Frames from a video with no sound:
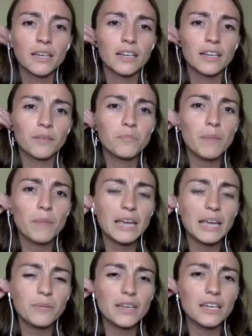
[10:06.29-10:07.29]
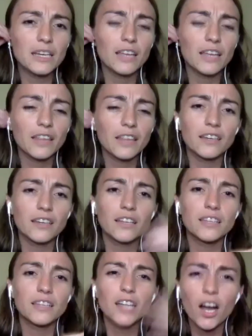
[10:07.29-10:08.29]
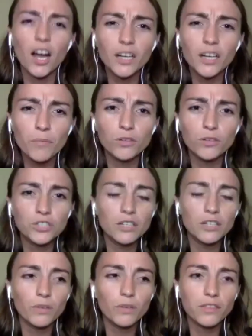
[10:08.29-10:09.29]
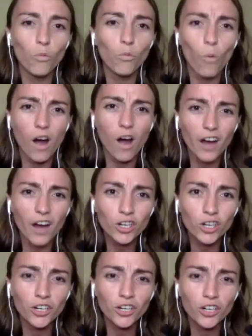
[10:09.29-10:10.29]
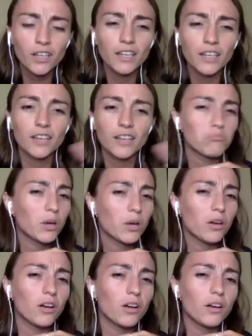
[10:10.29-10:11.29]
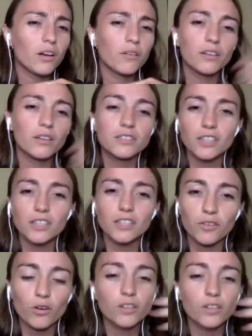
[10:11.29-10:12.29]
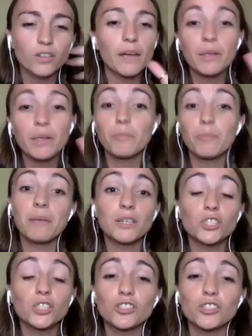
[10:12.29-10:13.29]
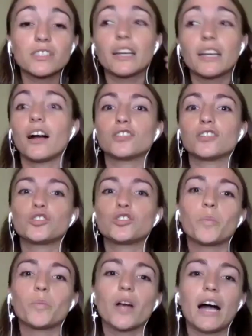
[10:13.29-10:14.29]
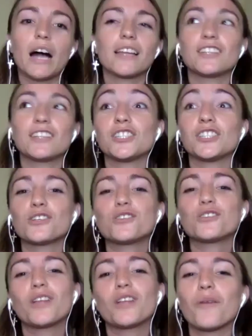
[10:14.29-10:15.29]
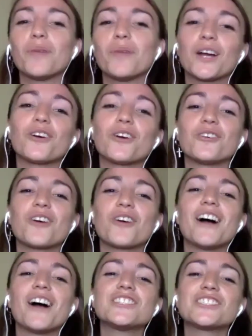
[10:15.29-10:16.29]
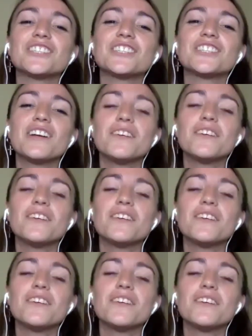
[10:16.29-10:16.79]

maybe like the the tongue emoji with the water uh, to other girls. I mean, maybe she's just like a super ally. Like she has a, like a big girl crush, you know?